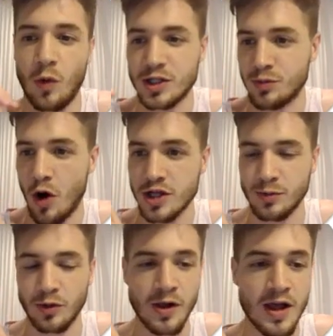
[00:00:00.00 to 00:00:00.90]
what's
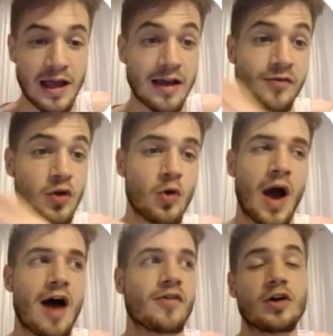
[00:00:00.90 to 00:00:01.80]
possible if you
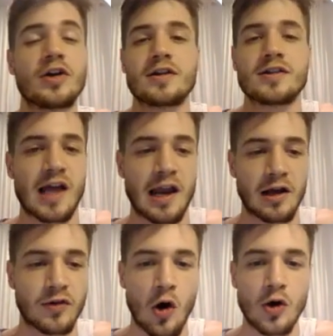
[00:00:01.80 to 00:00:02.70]
have a good understanding
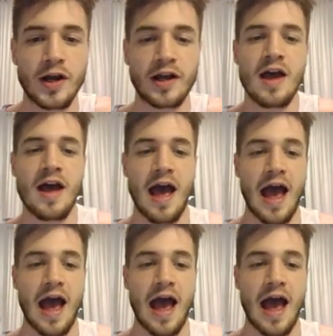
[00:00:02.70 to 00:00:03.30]
of coding.